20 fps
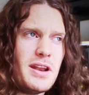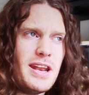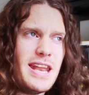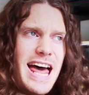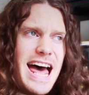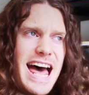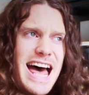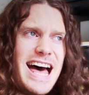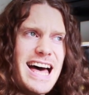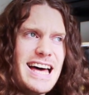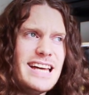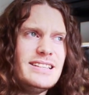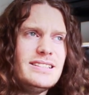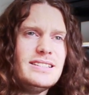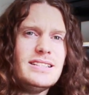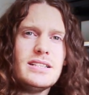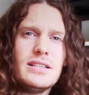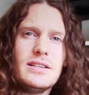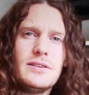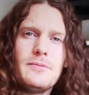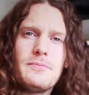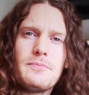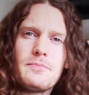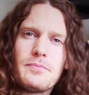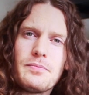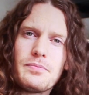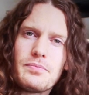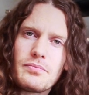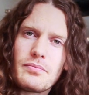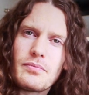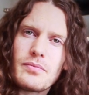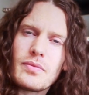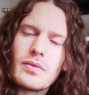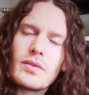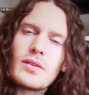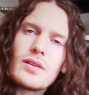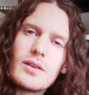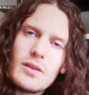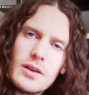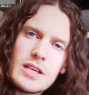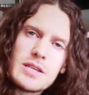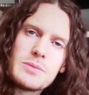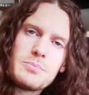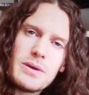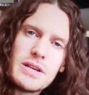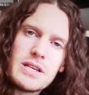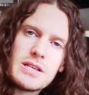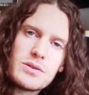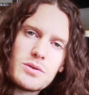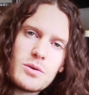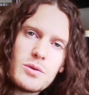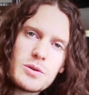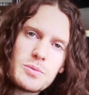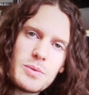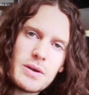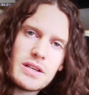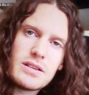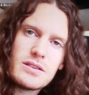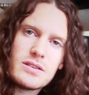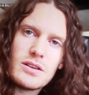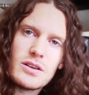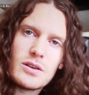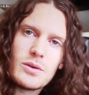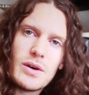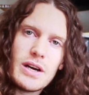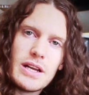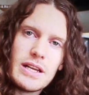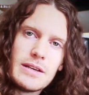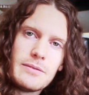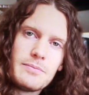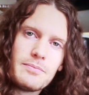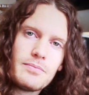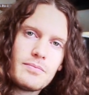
land. But it's always better to do it quietly.